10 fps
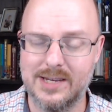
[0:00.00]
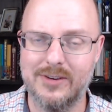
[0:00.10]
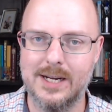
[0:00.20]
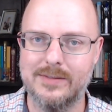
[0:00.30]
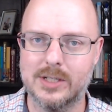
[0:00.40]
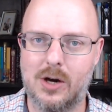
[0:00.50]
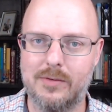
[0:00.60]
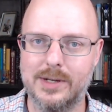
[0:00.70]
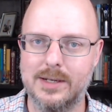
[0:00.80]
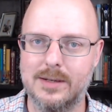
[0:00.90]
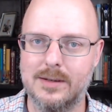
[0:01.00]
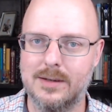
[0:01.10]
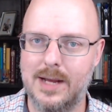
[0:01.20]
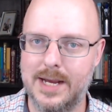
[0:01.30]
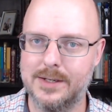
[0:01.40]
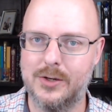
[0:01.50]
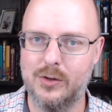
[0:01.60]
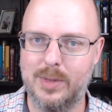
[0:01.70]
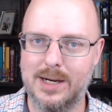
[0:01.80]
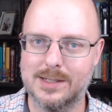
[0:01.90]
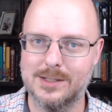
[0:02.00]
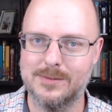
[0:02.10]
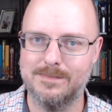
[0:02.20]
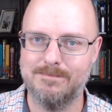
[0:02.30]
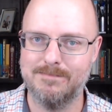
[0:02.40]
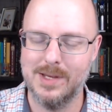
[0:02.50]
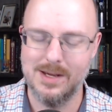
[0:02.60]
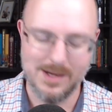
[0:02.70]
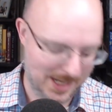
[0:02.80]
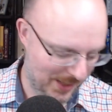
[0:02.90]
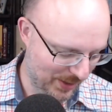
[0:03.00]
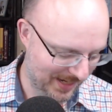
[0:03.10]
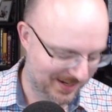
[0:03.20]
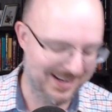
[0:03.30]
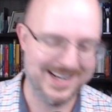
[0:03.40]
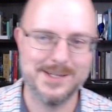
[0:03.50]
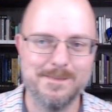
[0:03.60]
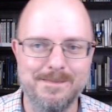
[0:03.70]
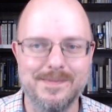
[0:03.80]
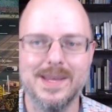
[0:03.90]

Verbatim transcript: seven eleven coffee heading to two bucks. Anyway, guys,